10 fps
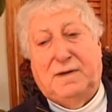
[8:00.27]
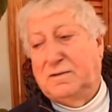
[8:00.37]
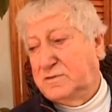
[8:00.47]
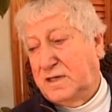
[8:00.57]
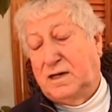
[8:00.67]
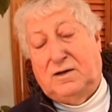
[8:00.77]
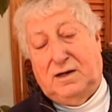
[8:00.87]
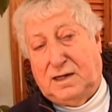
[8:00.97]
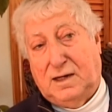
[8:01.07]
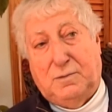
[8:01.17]
may have said it
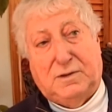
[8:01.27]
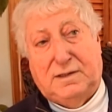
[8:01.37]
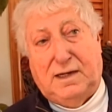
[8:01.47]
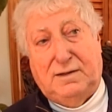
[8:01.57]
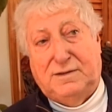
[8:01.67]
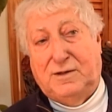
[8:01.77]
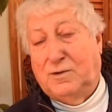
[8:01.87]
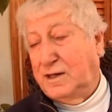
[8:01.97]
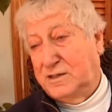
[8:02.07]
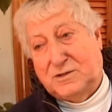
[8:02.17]
a couple of times,
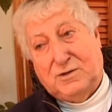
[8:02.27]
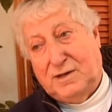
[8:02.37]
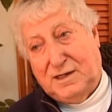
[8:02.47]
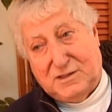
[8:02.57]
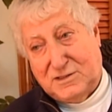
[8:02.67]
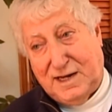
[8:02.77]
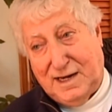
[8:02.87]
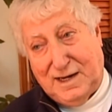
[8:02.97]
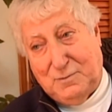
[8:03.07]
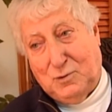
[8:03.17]
I just don't
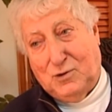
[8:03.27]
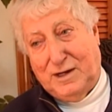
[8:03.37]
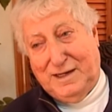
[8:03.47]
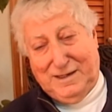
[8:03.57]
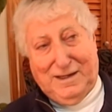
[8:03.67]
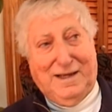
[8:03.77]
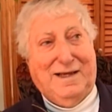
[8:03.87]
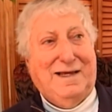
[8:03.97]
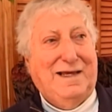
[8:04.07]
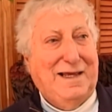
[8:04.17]
understand that boy.
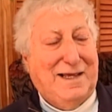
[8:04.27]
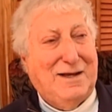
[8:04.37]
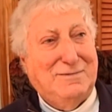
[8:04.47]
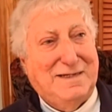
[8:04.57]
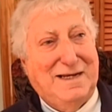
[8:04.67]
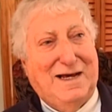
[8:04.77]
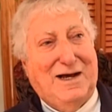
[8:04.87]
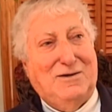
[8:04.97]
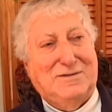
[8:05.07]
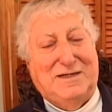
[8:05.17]
He comes in the
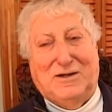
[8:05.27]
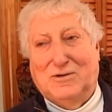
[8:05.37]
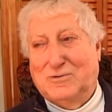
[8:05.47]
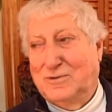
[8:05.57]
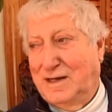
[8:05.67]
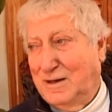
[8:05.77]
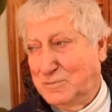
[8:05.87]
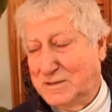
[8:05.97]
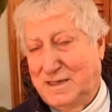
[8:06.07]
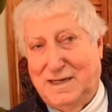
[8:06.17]
house, he goes right
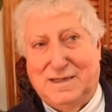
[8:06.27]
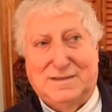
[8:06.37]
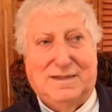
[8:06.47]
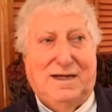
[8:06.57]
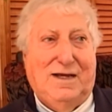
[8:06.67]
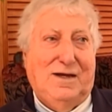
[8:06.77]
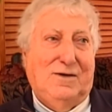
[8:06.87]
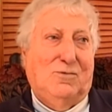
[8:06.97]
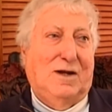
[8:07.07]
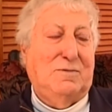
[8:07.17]
upstairs.
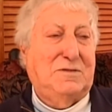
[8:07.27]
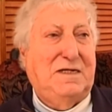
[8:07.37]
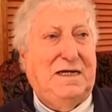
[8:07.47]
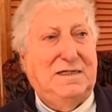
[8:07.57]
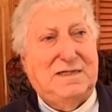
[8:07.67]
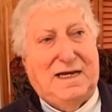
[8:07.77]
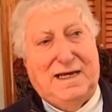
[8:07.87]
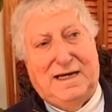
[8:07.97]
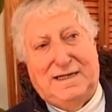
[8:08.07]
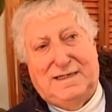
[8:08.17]
Well, upstairs I
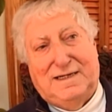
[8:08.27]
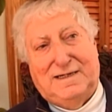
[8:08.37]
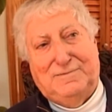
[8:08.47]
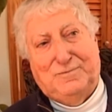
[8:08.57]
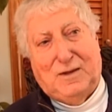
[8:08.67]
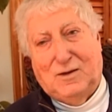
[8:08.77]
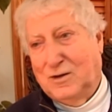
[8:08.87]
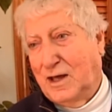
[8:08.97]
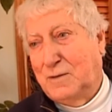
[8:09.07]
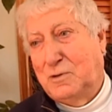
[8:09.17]
had a
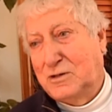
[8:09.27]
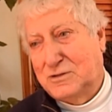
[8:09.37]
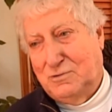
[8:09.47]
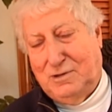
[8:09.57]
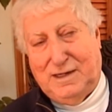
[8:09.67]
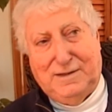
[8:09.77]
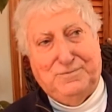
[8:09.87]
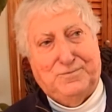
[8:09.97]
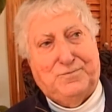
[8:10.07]
lot of books to read,